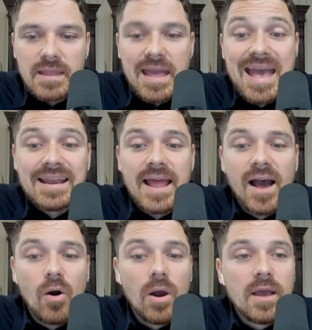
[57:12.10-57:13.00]
And
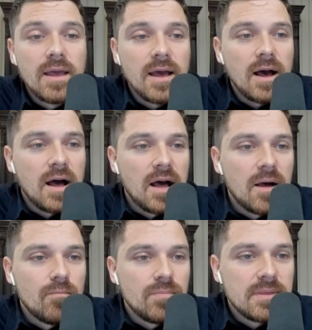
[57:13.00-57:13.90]
now,
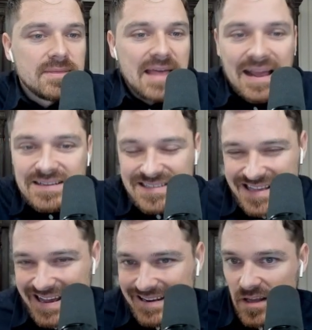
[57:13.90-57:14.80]
that is
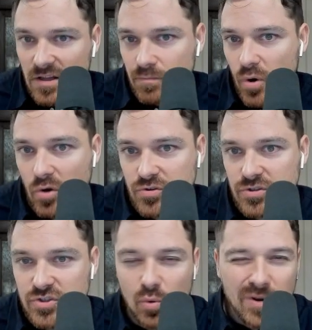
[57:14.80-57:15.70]
the ideal
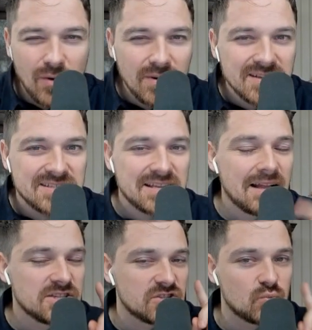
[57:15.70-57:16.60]
approach. So we don't want to
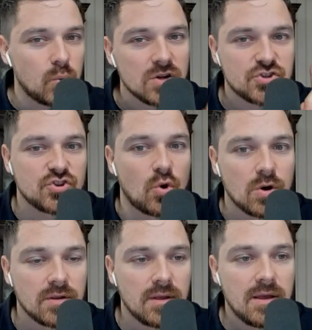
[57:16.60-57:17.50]
sell just one short.